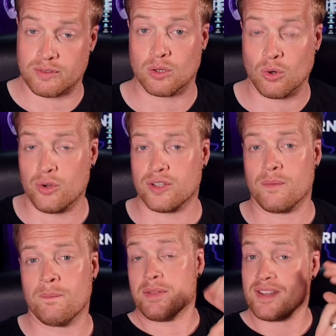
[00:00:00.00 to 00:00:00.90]
your
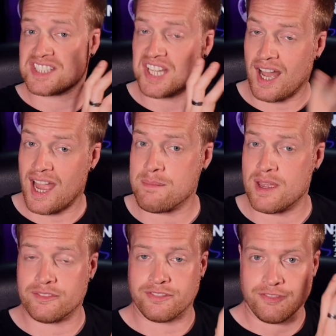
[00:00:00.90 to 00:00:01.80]
audio. But the time
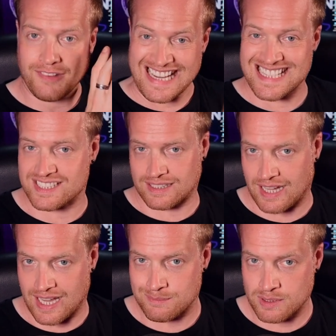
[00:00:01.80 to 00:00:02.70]
and phase
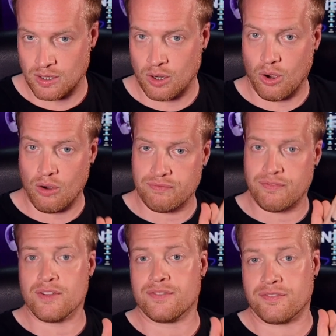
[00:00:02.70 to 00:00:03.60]
alignment
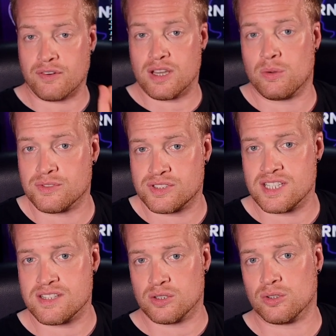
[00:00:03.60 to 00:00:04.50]
of the
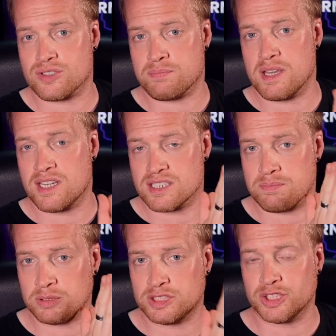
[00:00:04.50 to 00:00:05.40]
frequencies your speakers
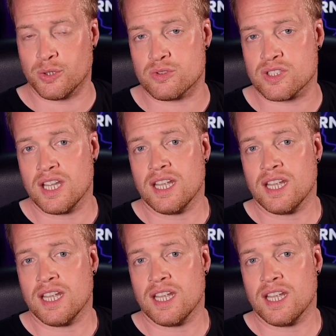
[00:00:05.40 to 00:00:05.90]
produce